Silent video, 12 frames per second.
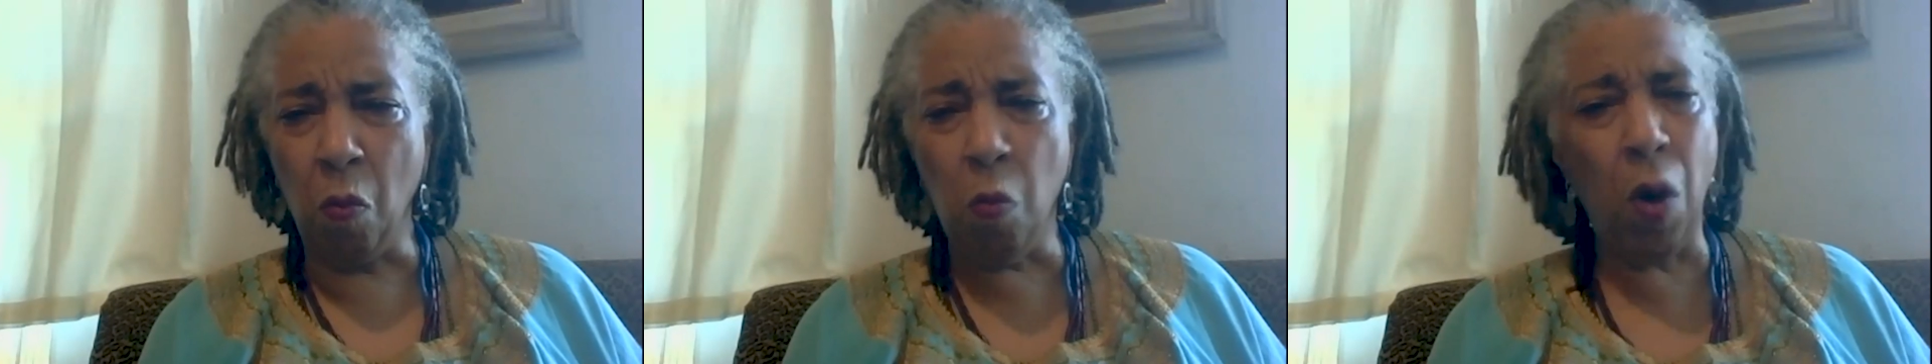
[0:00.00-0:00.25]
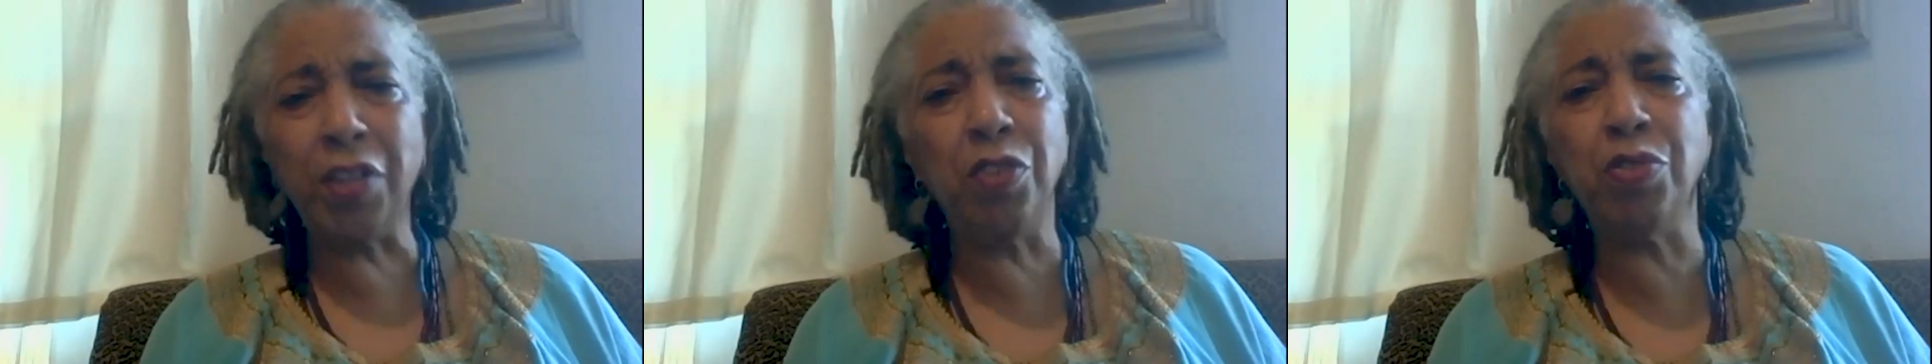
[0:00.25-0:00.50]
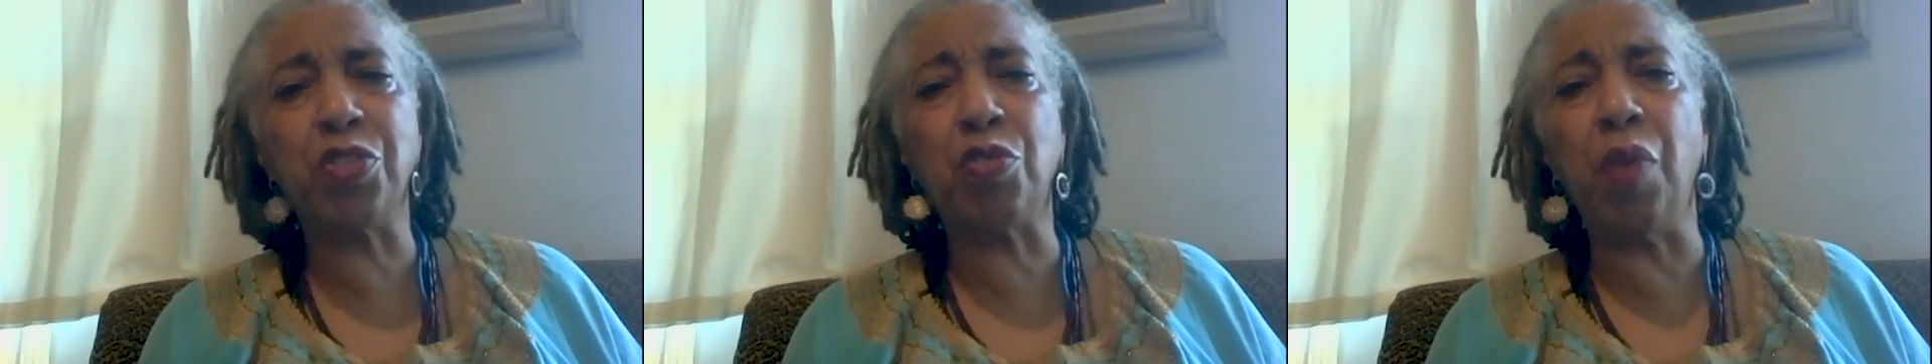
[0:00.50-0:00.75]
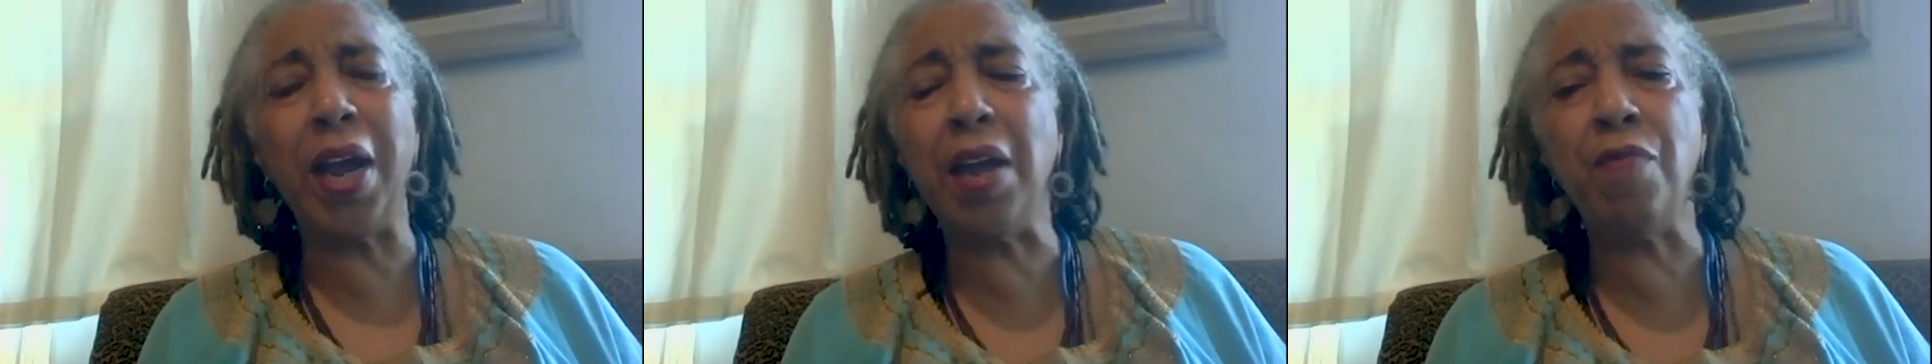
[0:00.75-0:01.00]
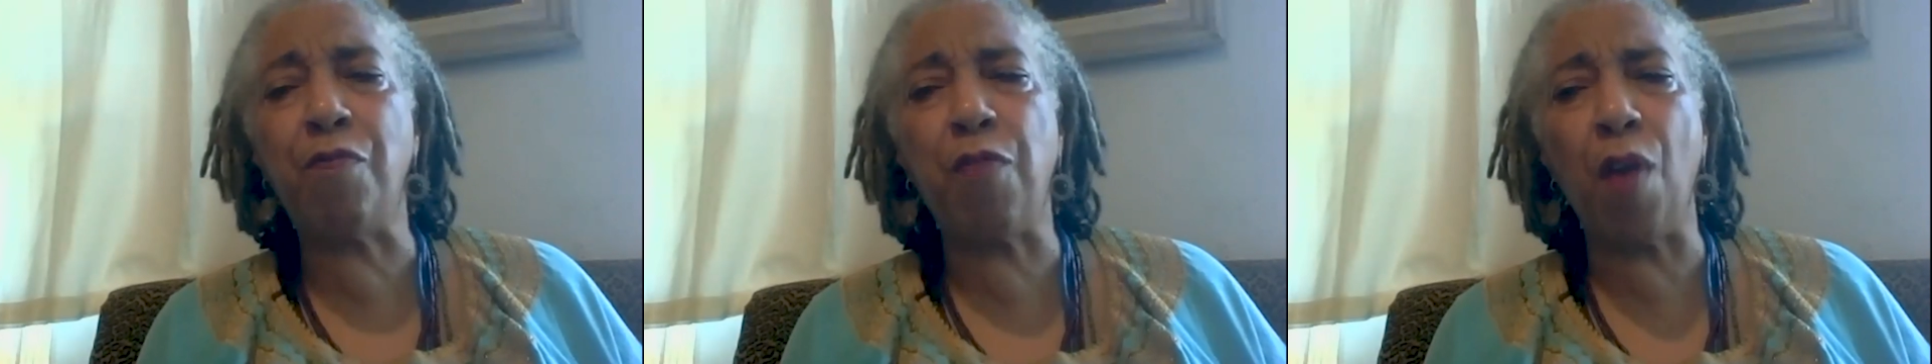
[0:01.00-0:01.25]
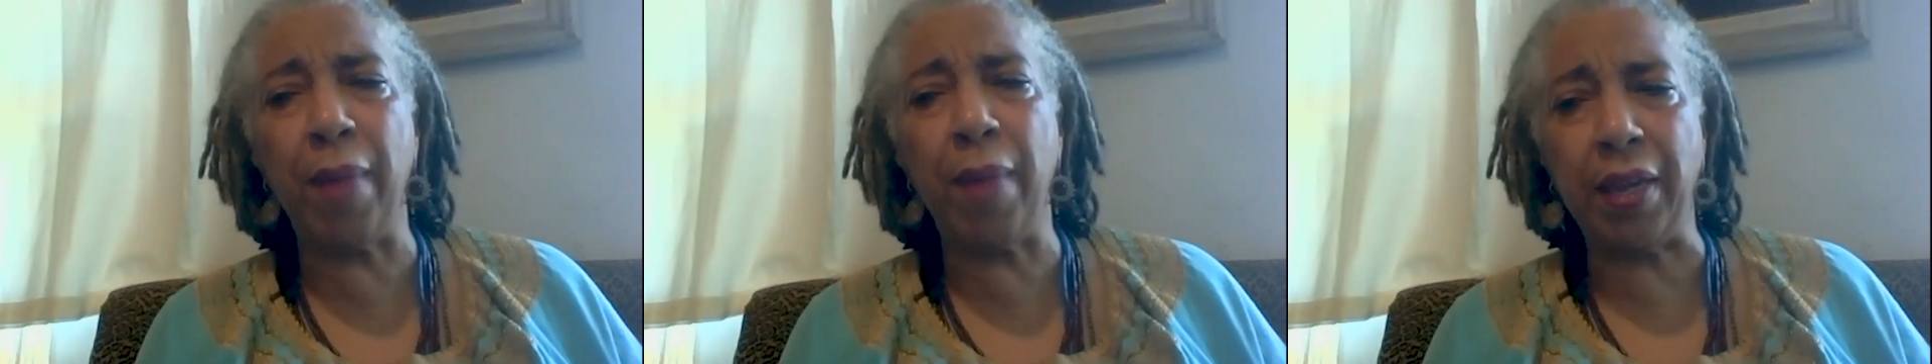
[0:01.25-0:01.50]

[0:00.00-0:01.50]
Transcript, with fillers: What you scream from